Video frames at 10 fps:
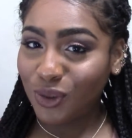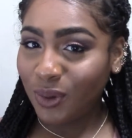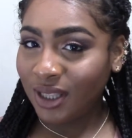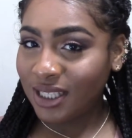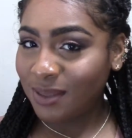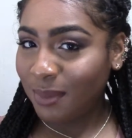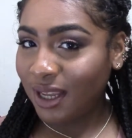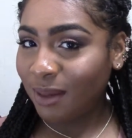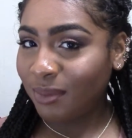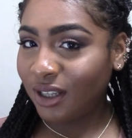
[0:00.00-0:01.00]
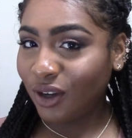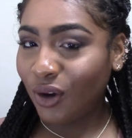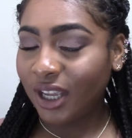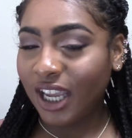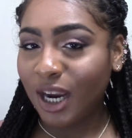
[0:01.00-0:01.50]
doing this makeup look
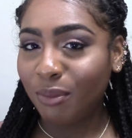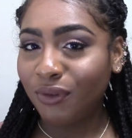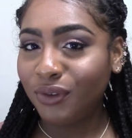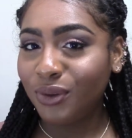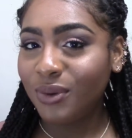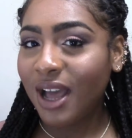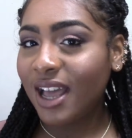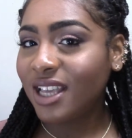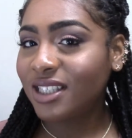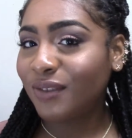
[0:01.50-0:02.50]
on camera for you guys.